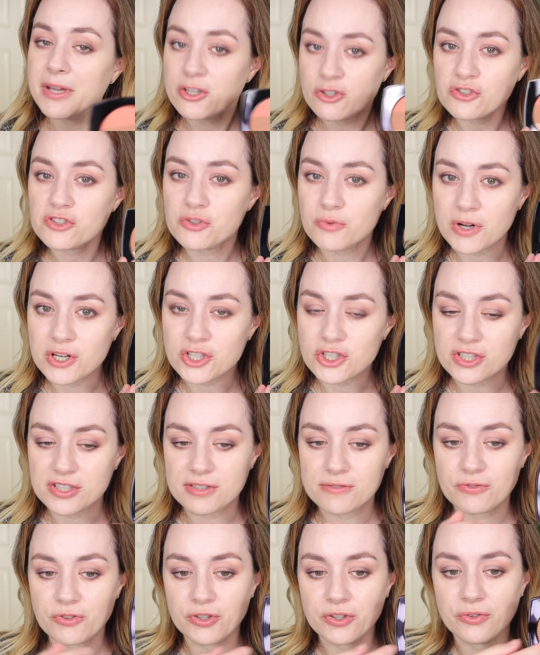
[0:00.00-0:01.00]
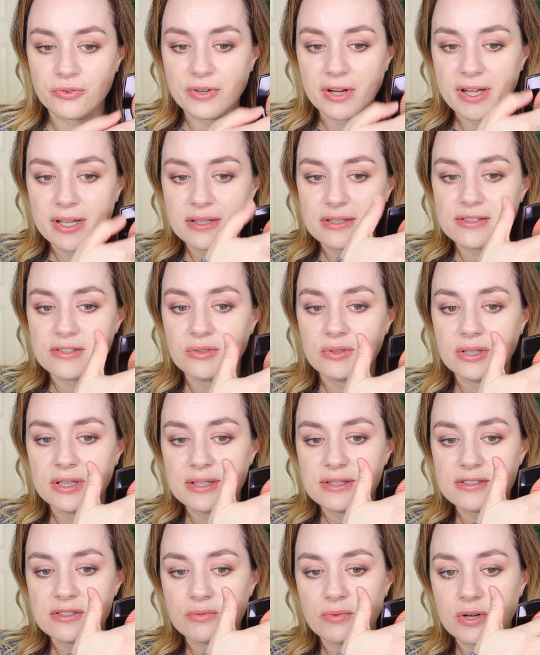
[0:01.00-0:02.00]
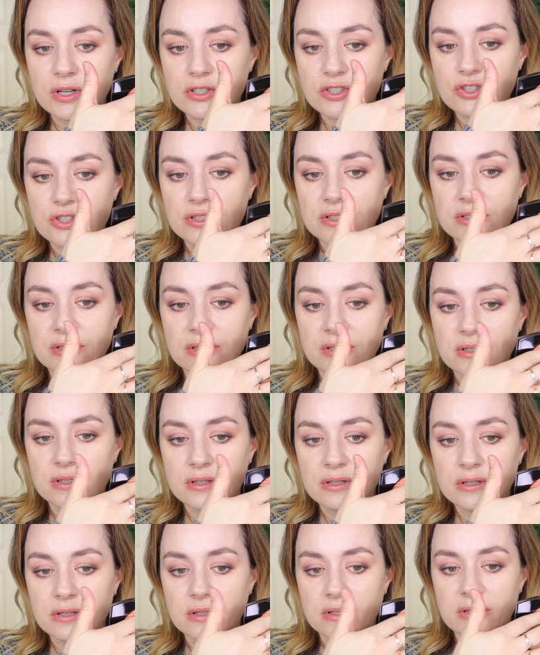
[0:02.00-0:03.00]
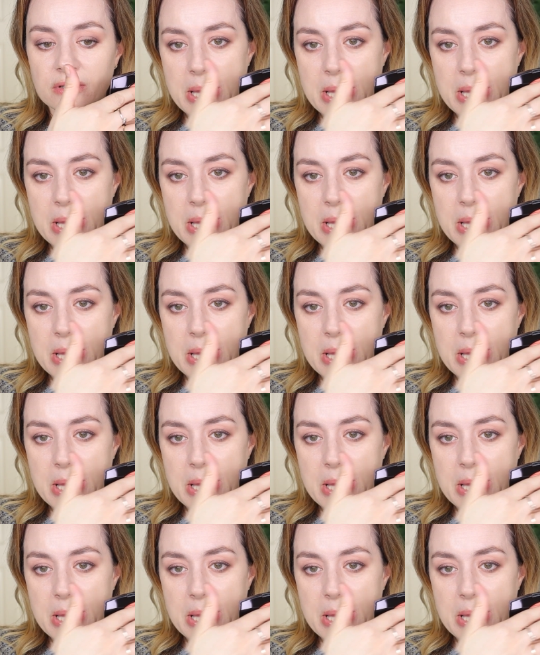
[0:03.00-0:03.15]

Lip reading: I should swatch this for you, right? So let's swatch the